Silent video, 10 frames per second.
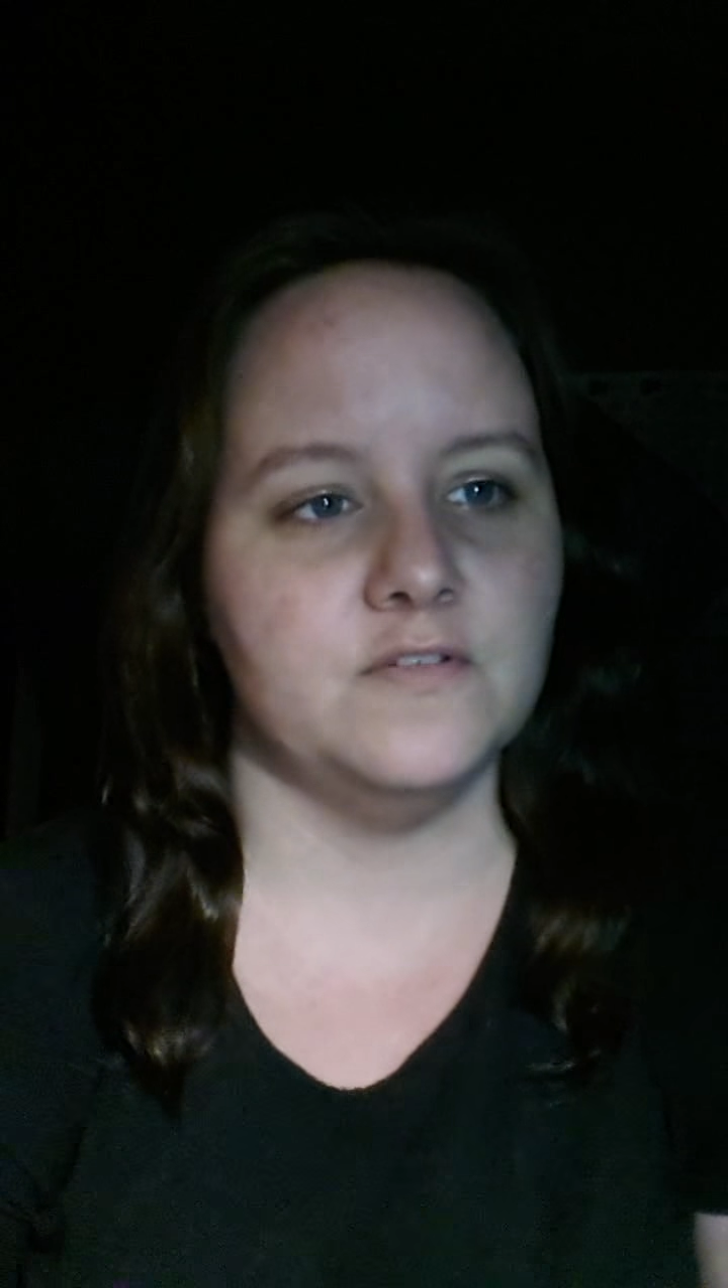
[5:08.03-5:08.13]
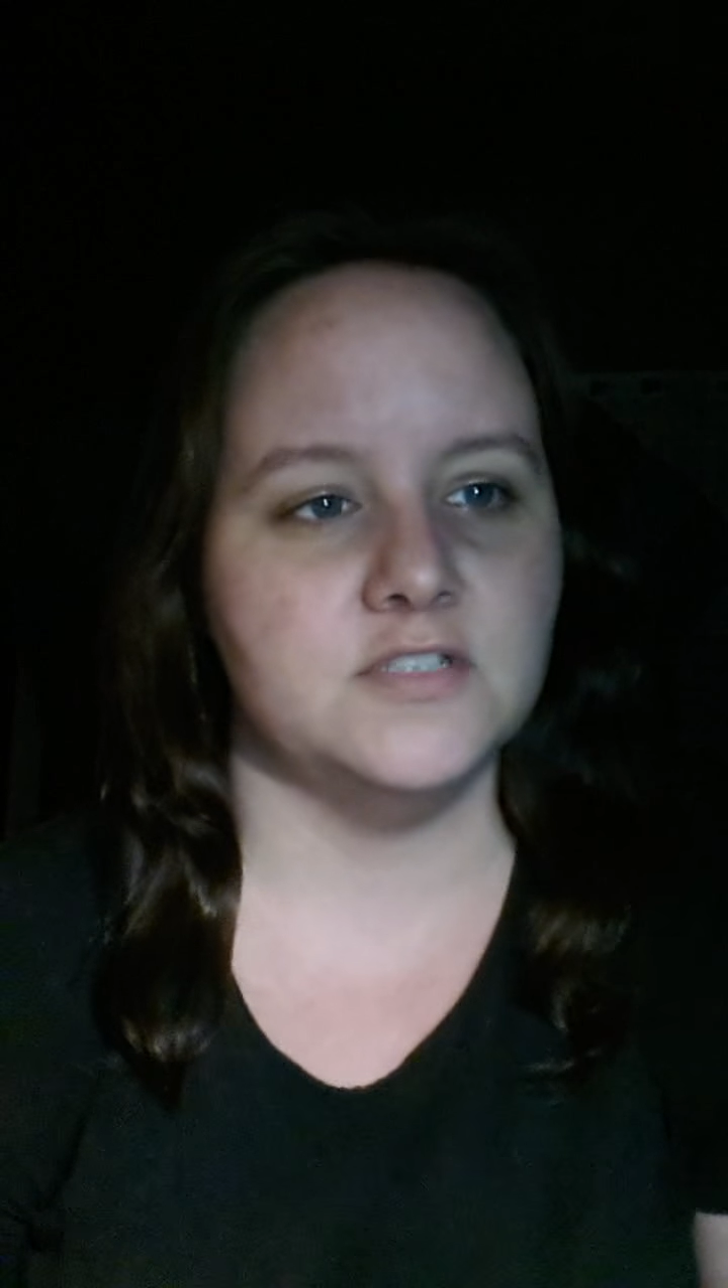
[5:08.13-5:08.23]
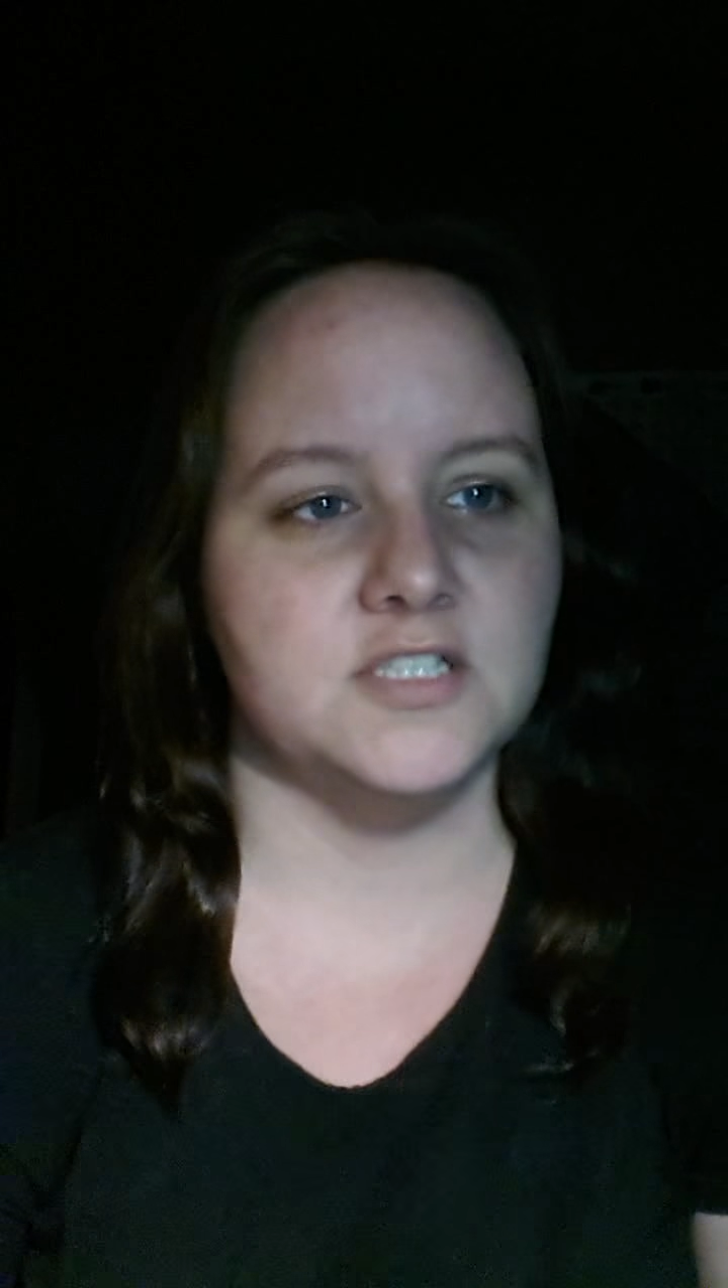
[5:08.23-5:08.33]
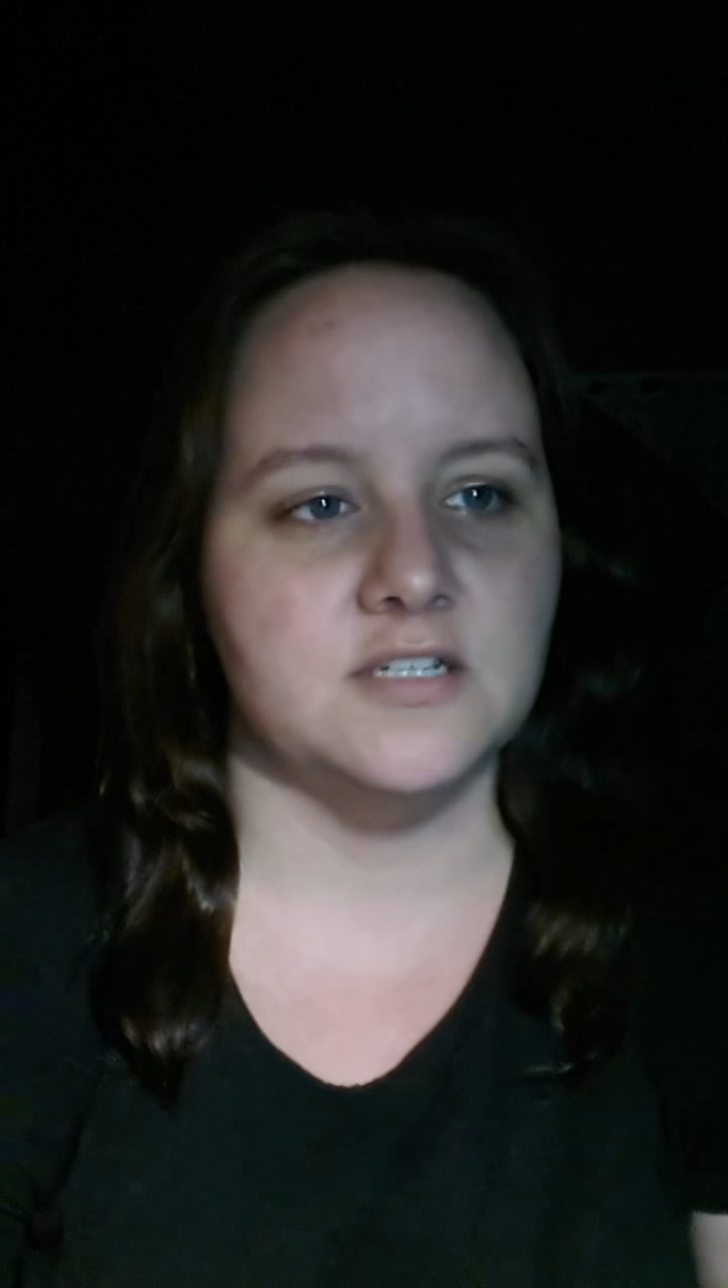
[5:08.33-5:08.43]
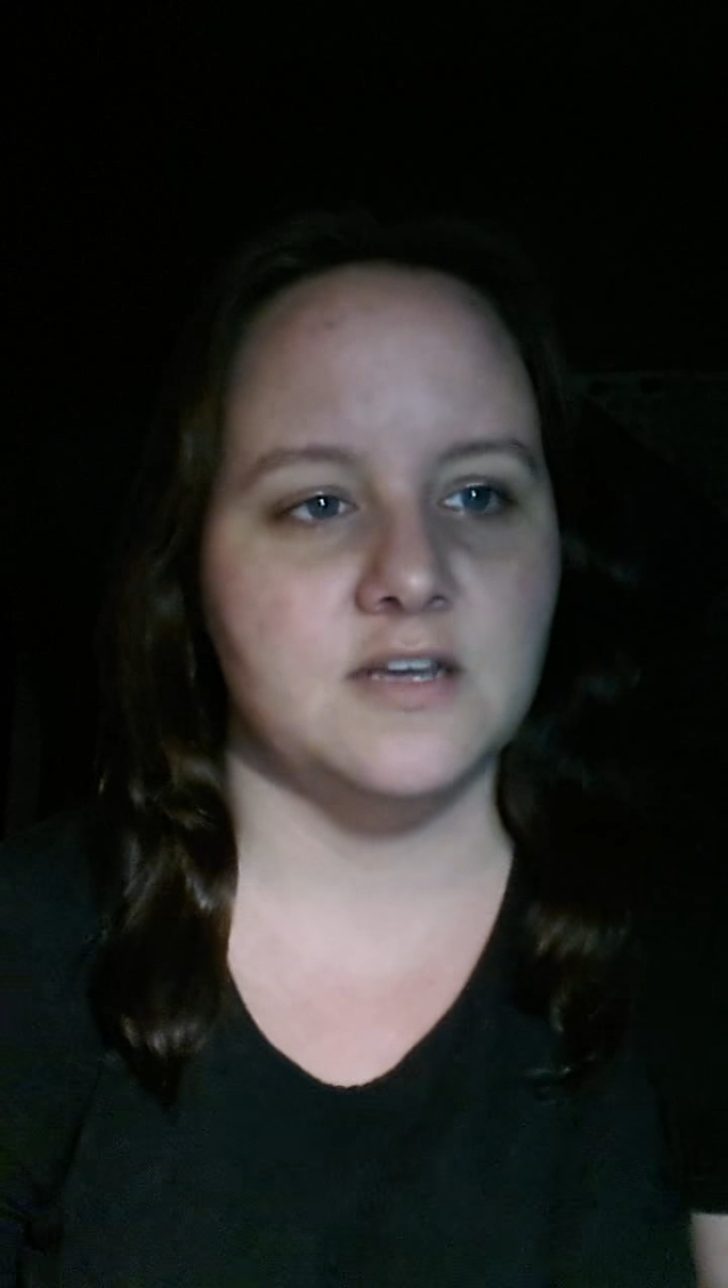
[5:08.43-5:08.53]

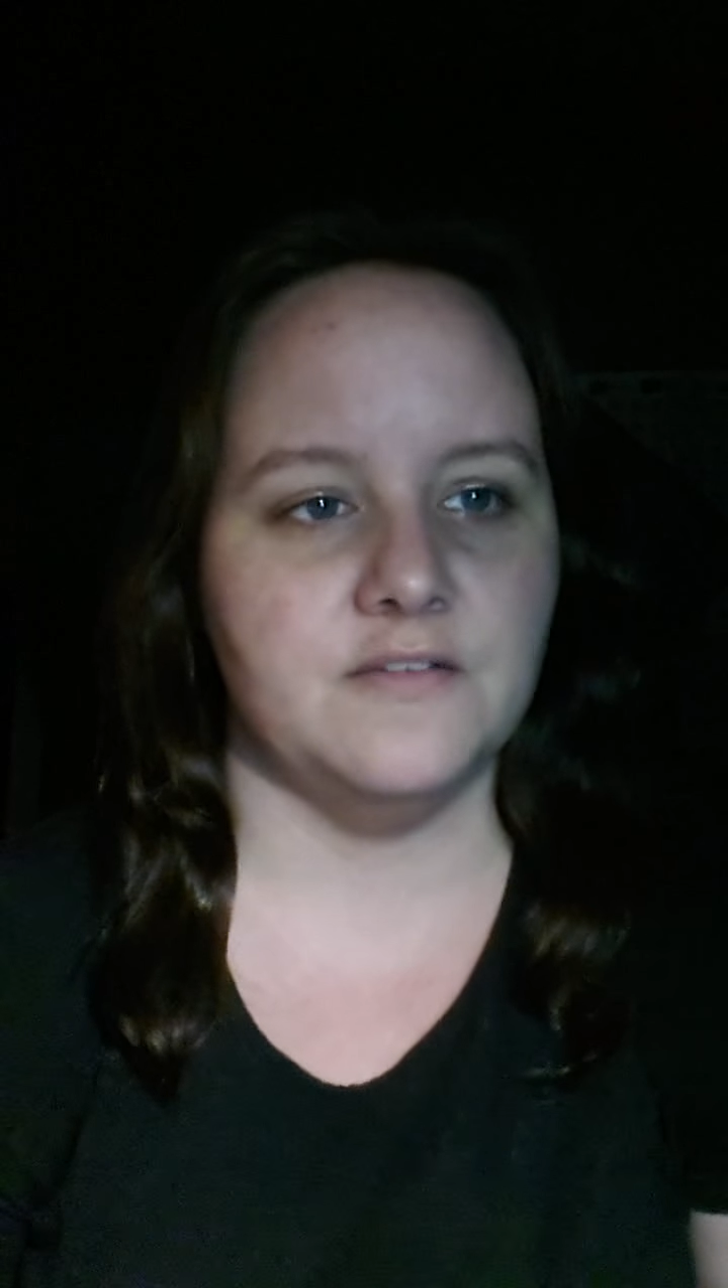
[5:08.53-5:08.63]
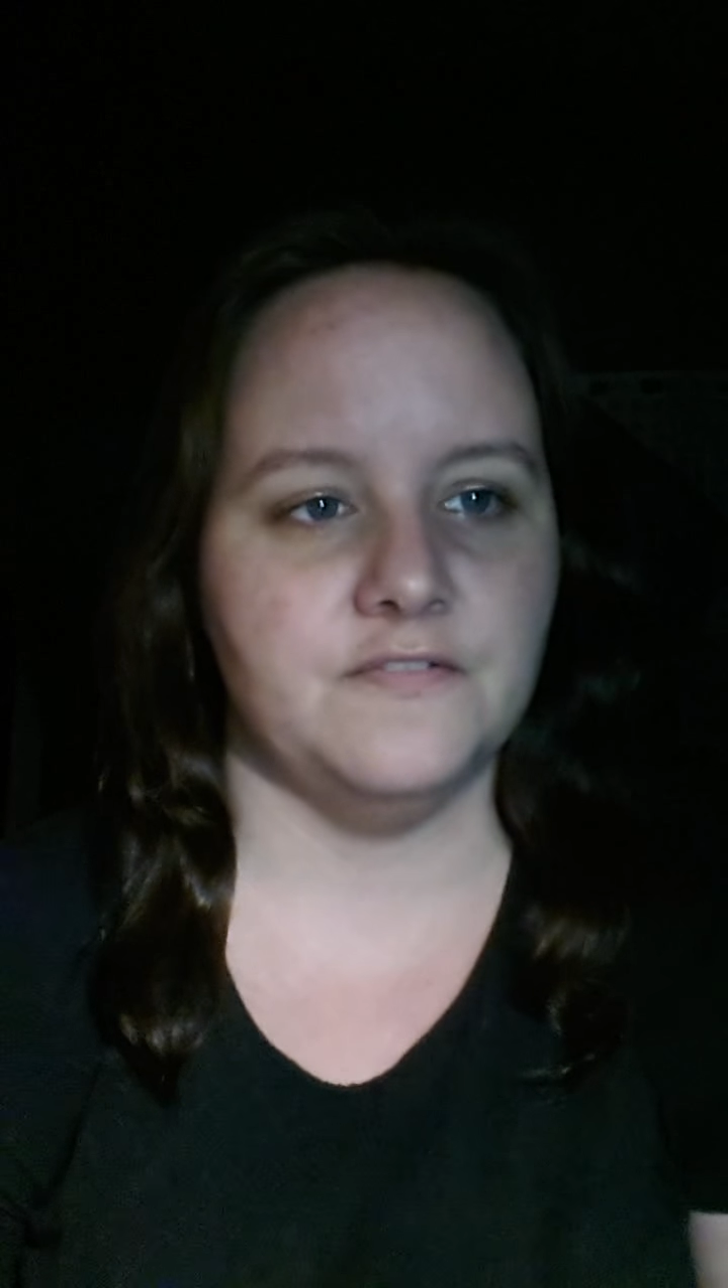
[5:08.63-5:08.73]
was enough